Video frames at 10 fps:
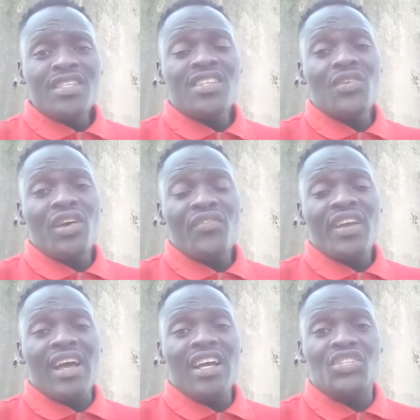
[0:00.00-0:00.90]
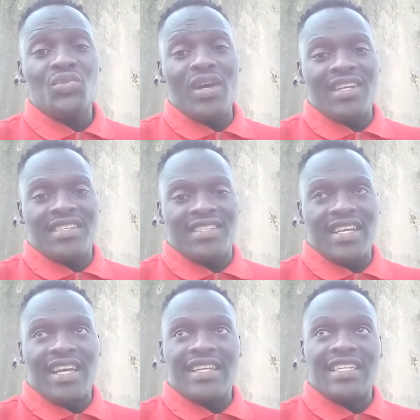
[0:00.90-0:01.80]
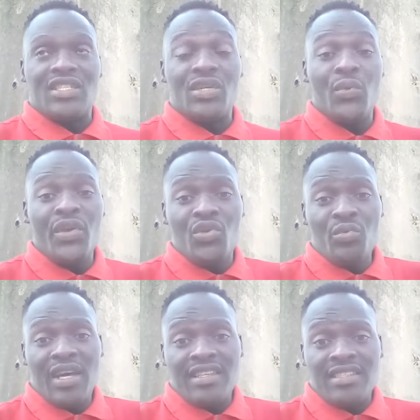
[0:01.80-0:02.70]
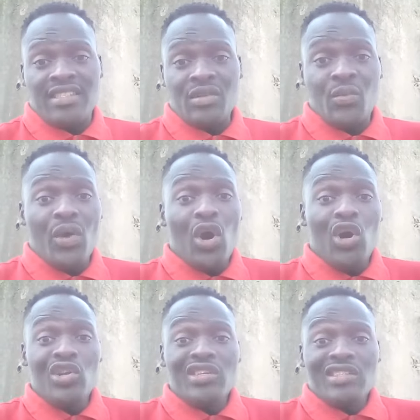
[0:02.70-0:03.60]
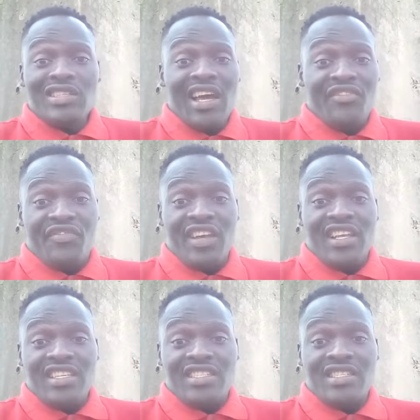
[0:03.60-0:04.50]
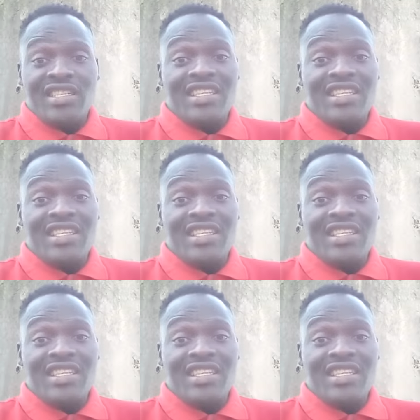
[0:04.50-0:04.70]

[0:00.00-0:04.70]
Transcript: south africa should understand that we human, we all have feelings.